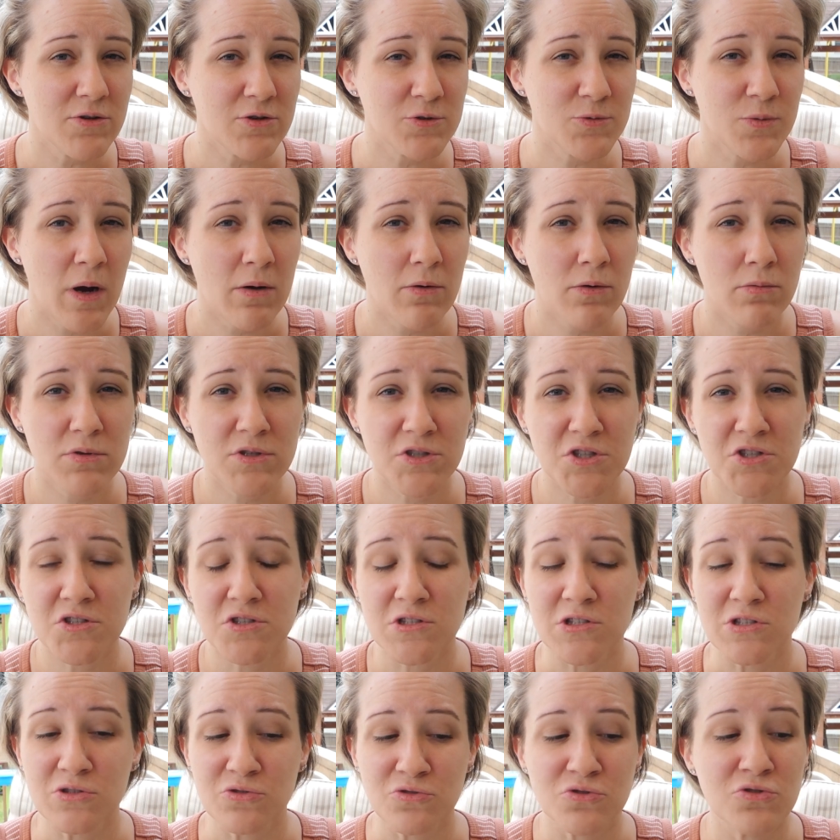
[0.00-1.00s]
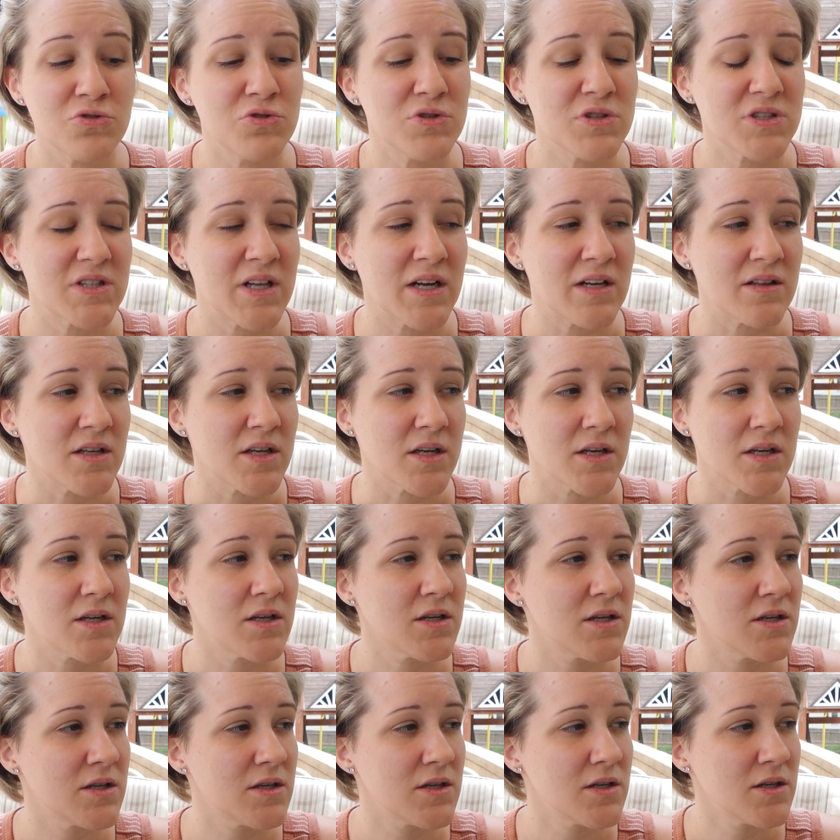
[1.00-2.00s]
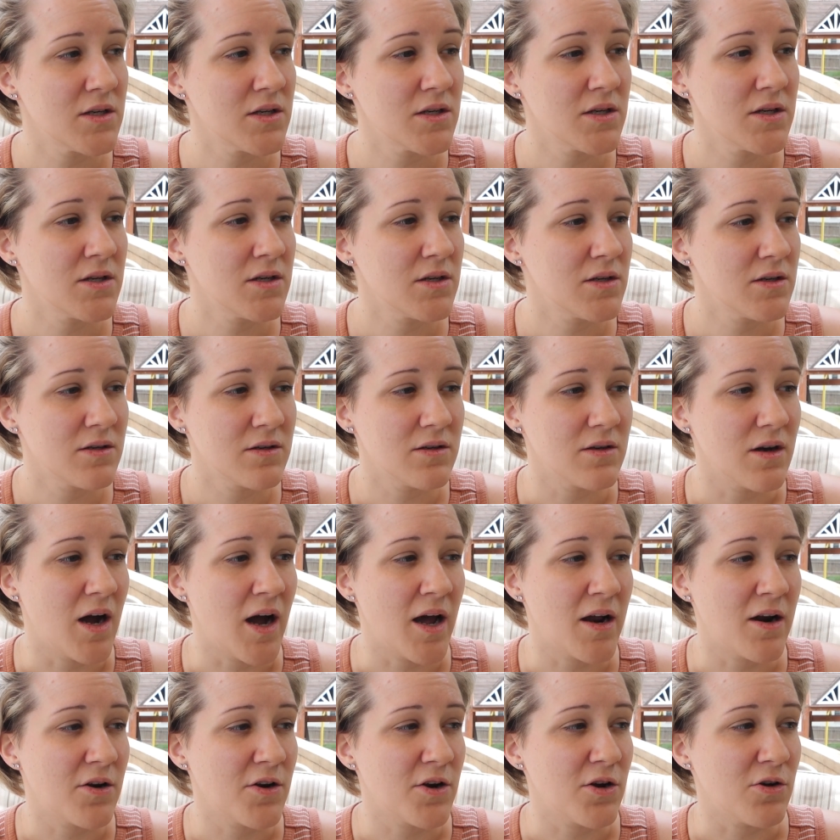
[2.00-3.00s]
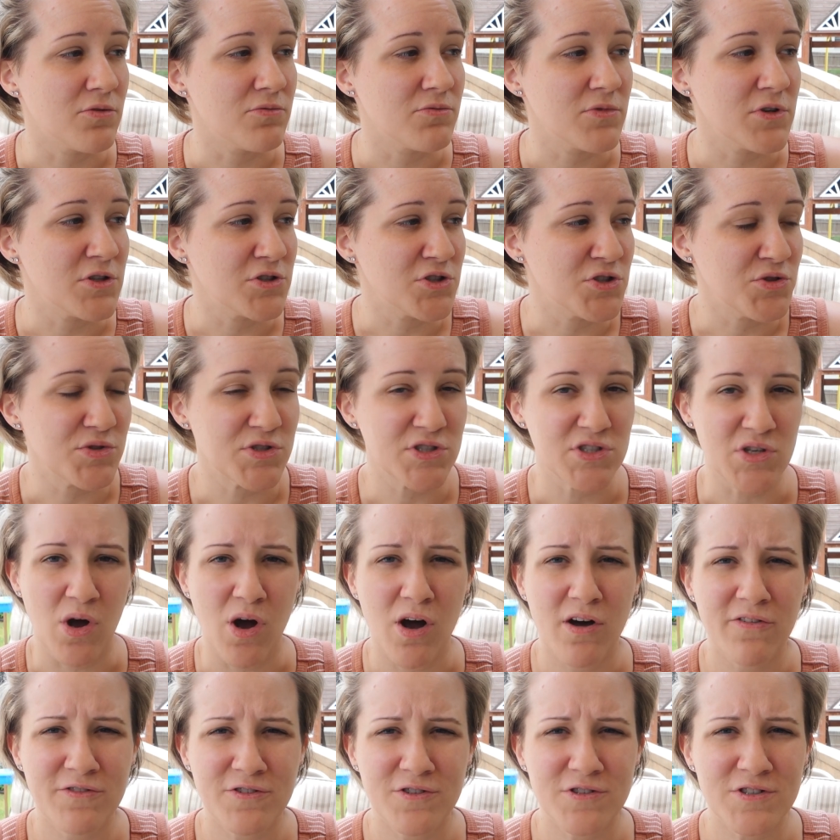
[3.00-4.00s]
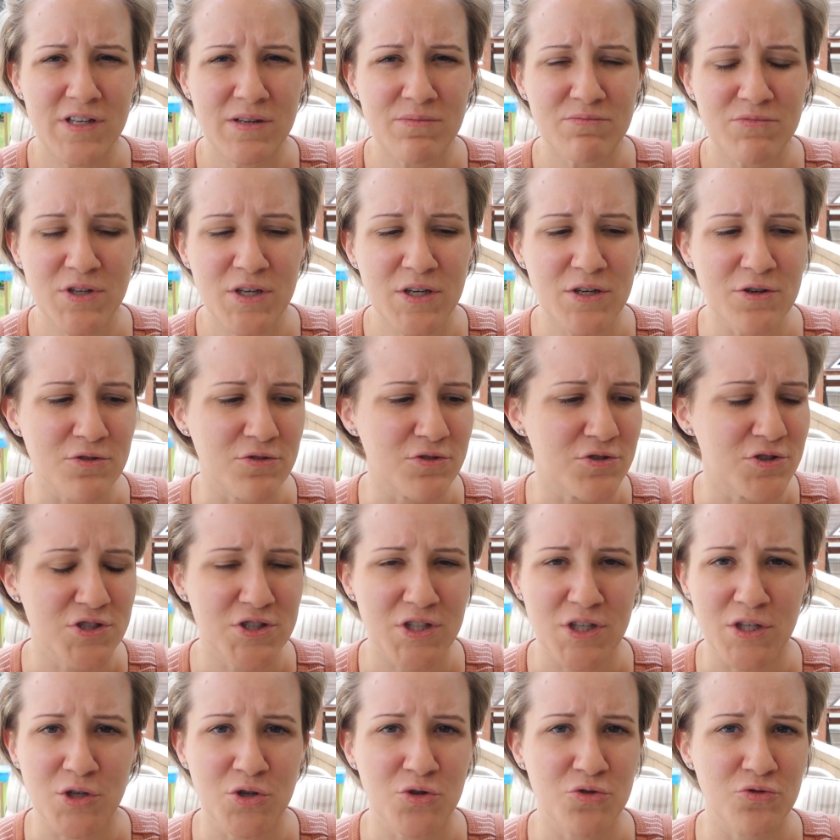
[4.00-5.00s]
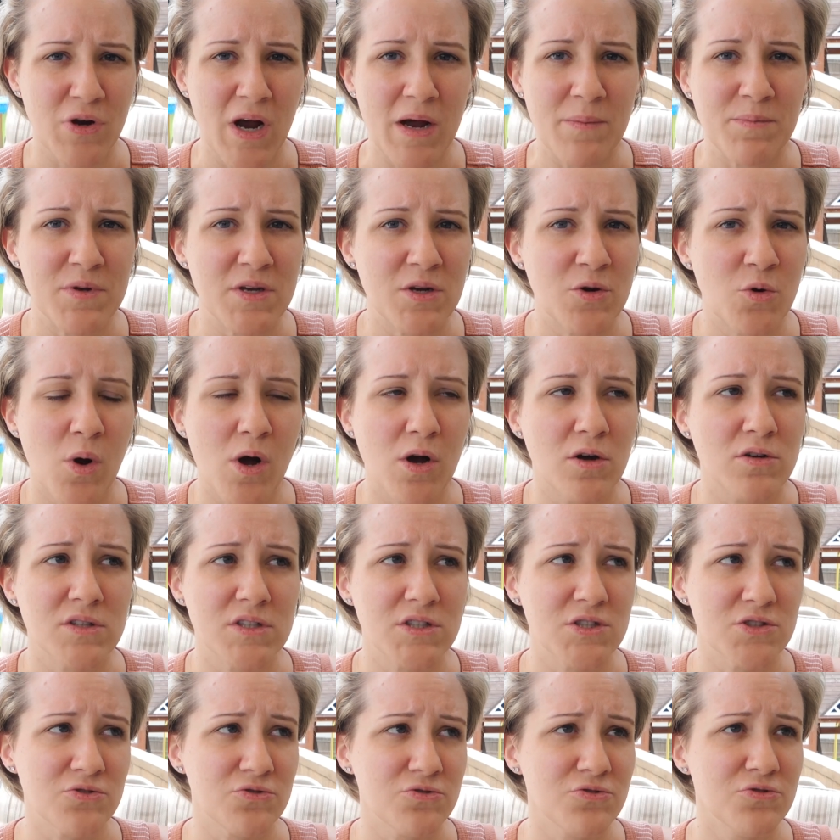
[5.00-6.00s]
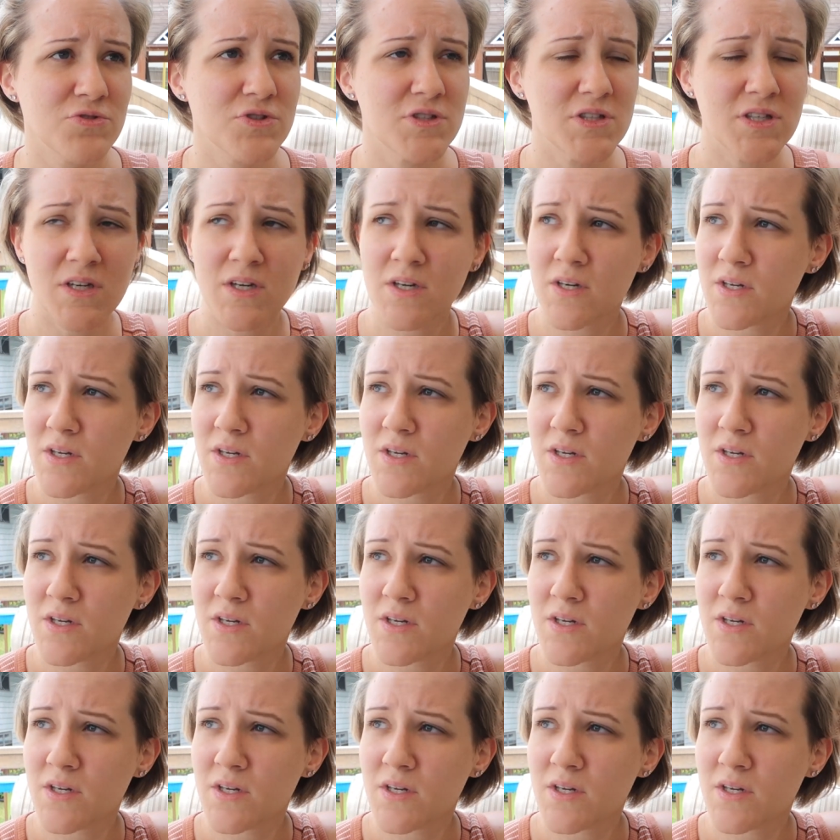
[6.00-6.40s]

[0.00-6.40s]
was probably just the screws that like, I don't know, they're too soft or something, or they're just like crappy quality screws.